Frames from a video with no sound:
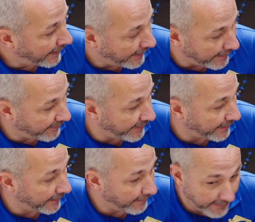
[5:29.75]
and I'm
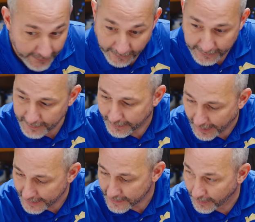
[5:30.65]
thinking the only
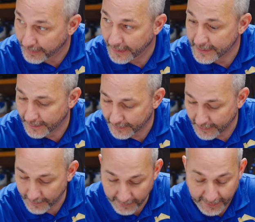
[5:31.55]
possible place that they're
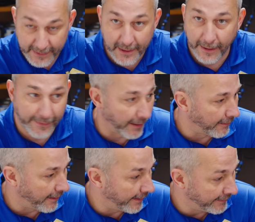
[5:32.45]
gonna be venting on that
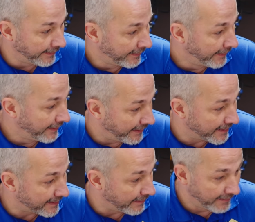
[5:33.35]
line
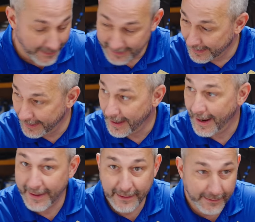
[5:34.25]
is
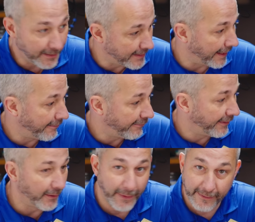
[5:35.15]
nine to 10
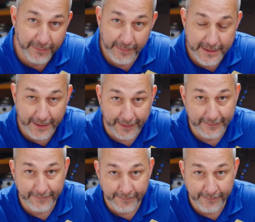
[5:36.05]
feet away from the sink.